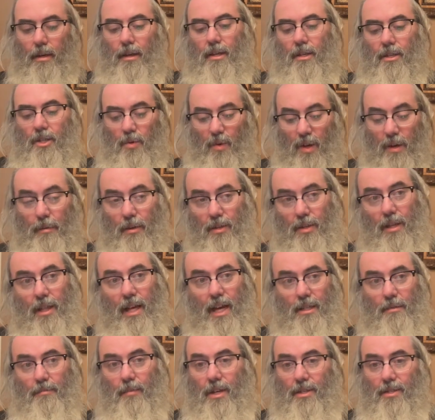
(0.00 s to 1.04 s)
So what about the
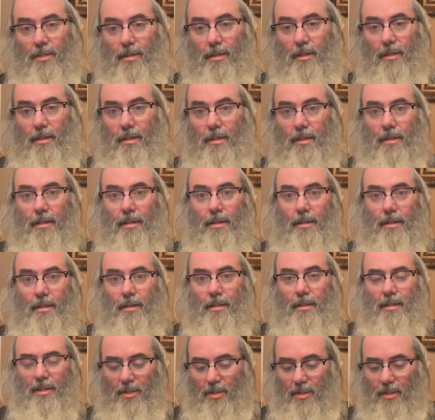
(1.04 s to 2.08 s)
last pasuk?
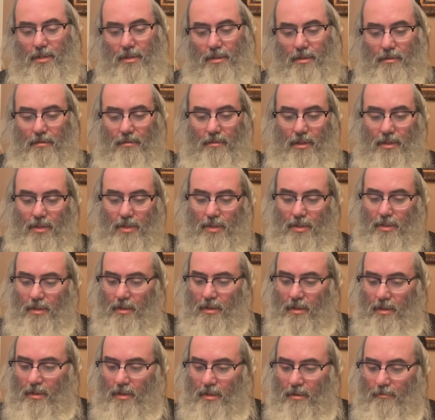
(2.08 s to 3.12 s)
This is
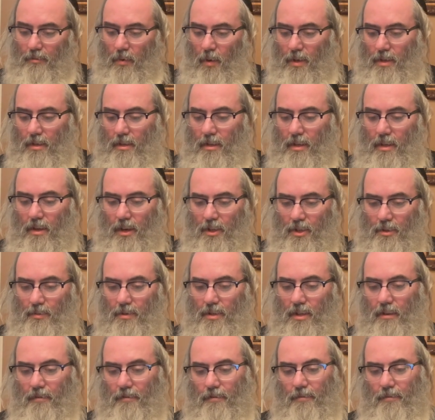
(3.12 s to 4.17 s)
important and awesome stuff.